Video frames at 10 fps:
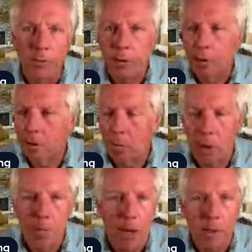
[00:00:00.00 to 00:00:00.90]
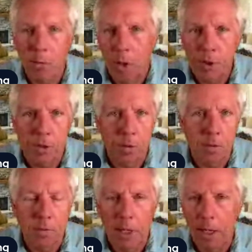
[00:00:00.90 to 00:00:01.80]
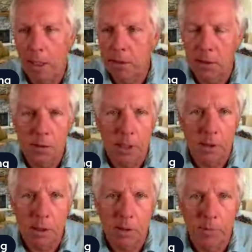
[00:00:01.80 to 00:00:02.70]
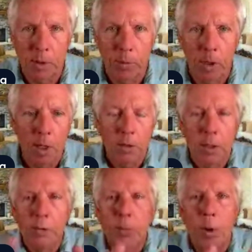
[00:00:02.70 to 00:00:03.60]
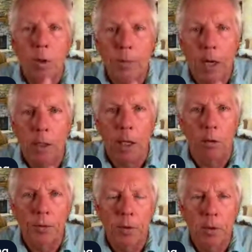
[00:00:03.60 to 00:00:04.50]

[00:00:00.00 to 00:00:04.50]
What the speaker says: to wear a mask, wash your hands, and stay 6 feet apart. Never spoke about health.